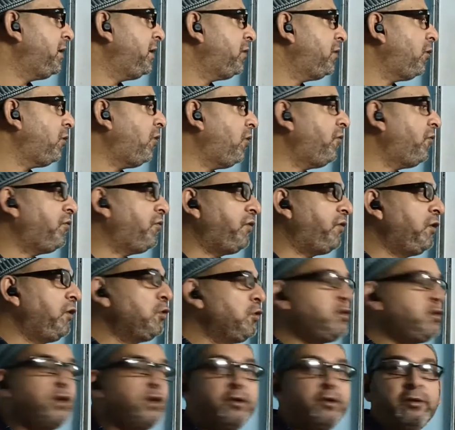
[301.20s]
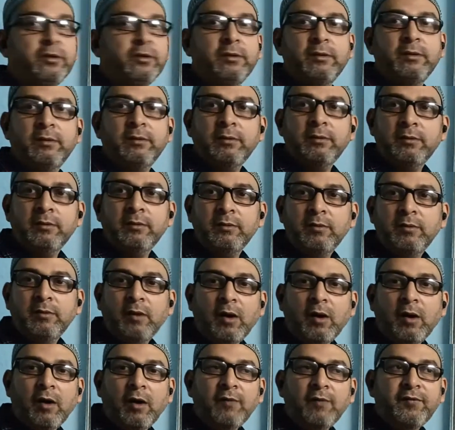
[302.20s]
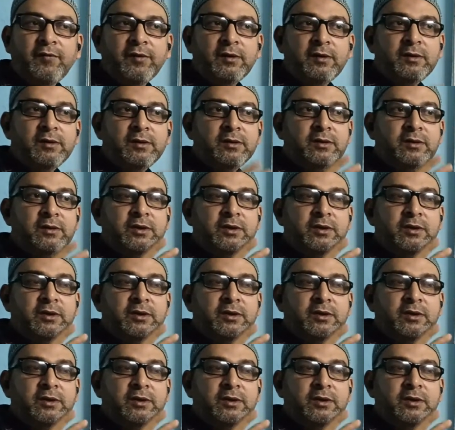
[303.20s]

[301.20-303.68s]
heat of fusion of a